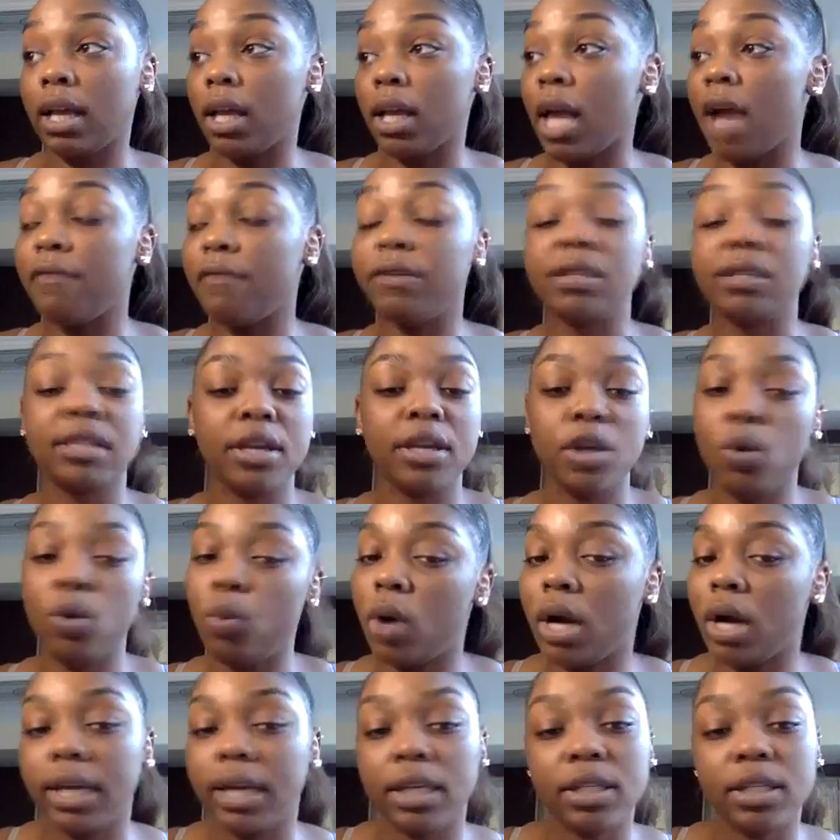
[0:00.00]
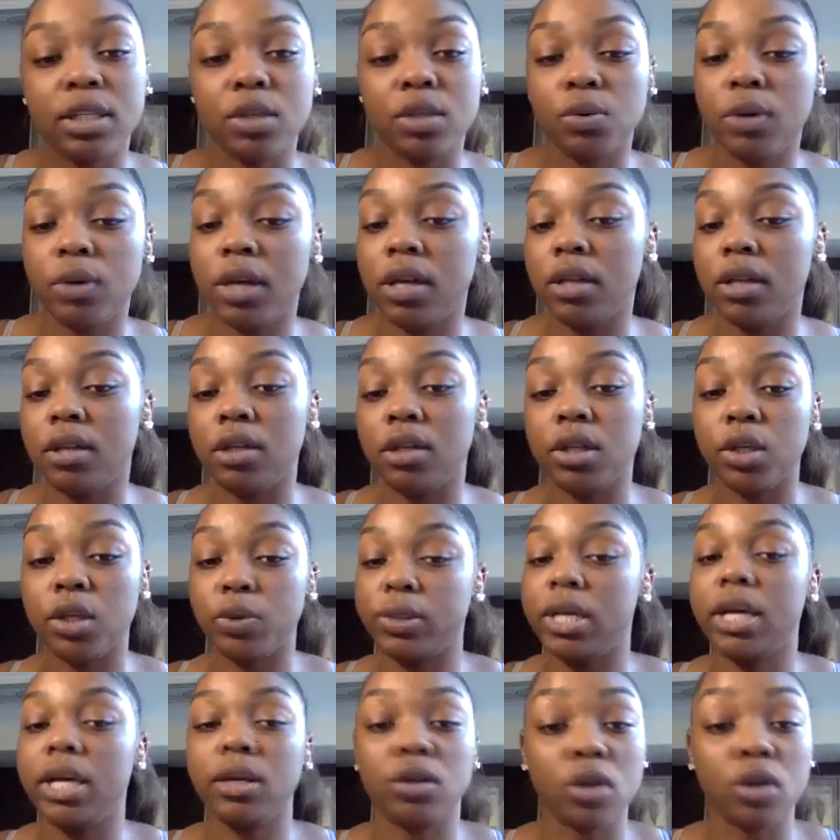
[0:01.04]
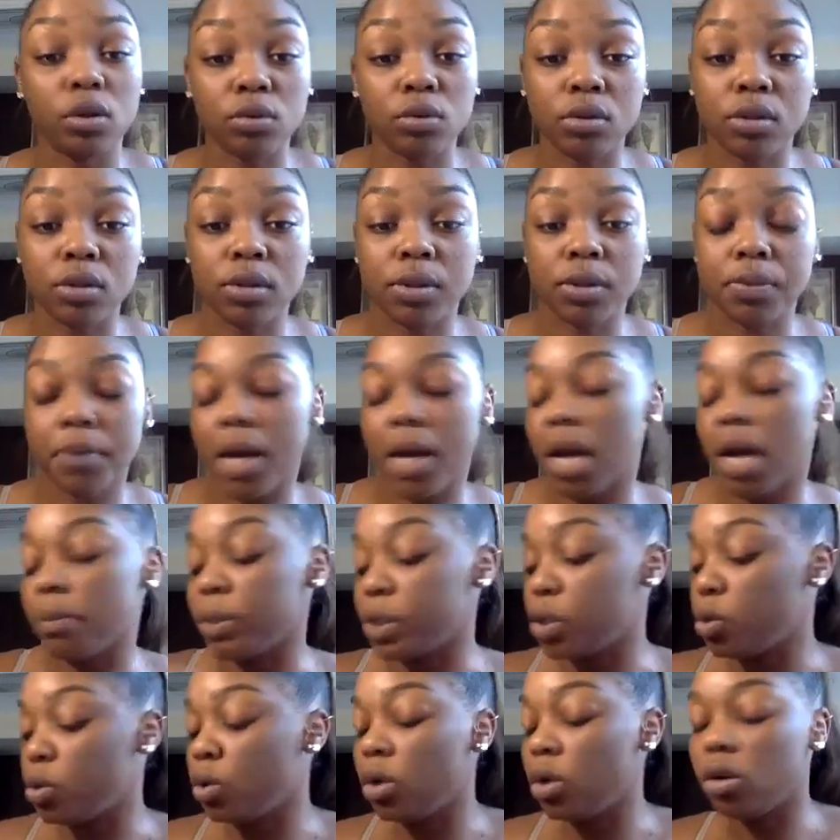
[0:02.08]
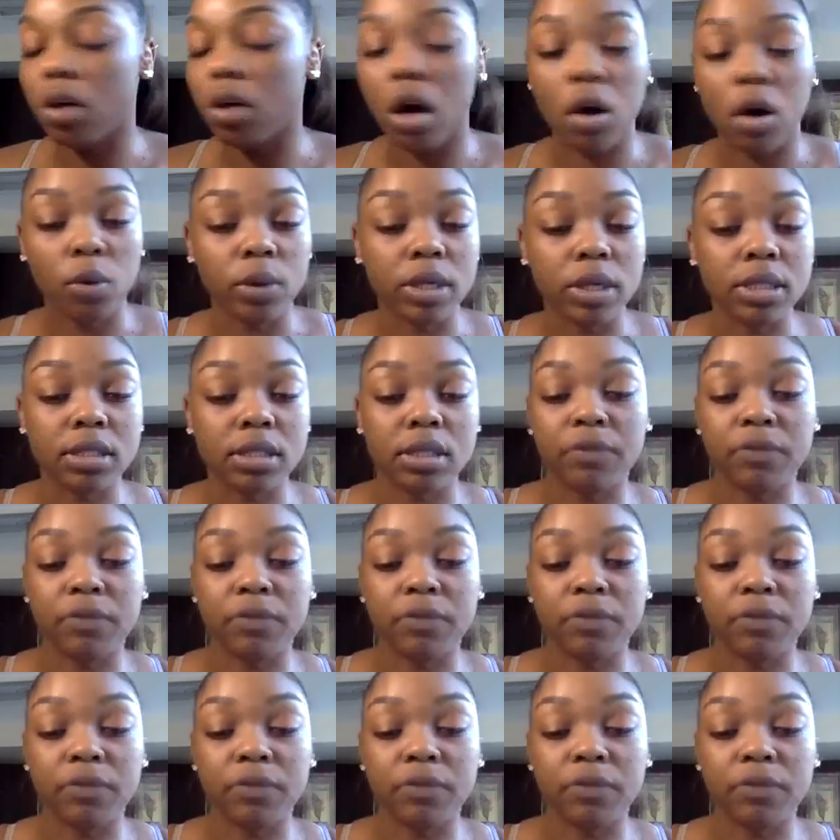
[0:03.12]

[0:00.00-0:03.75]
Every day you walk into it, you take notes. I'm a student always.